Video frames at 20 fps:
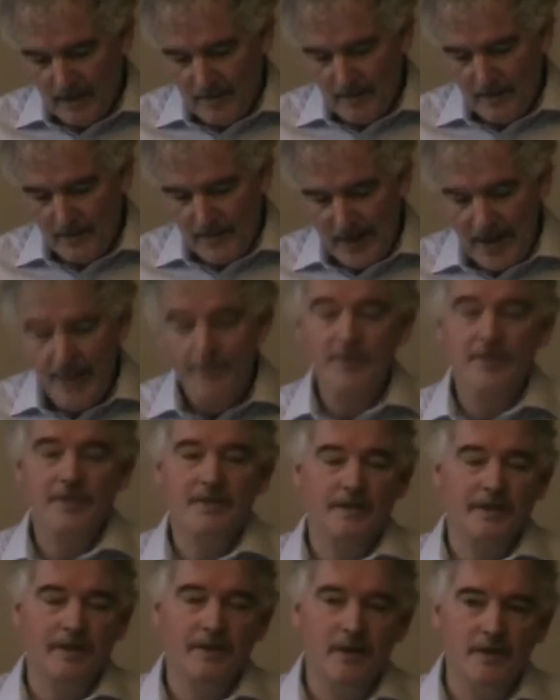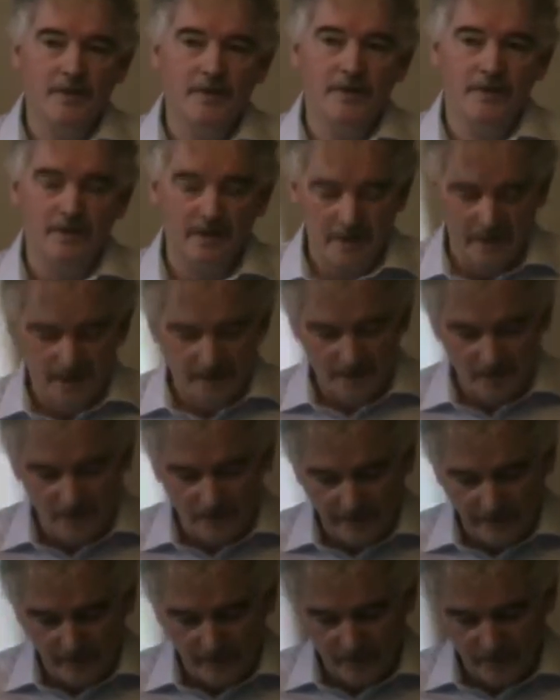But perhaps, in those contexts, new
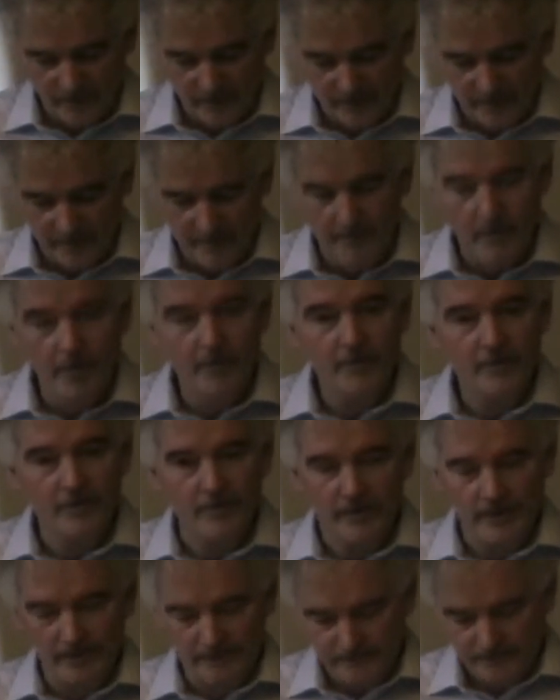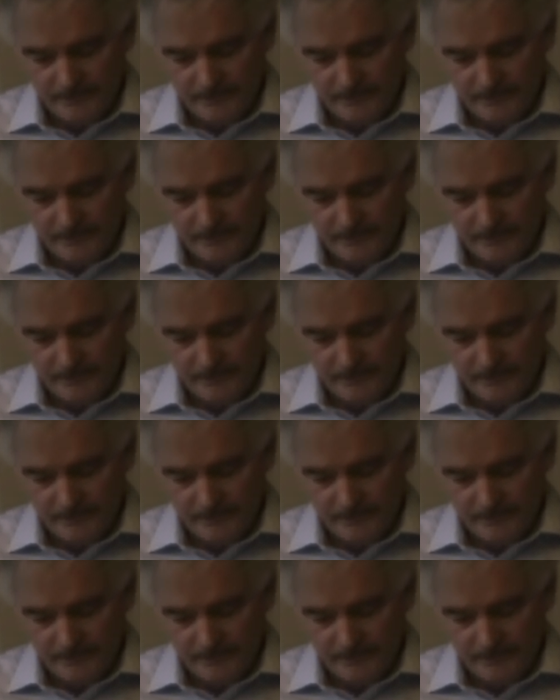forms of monitoring.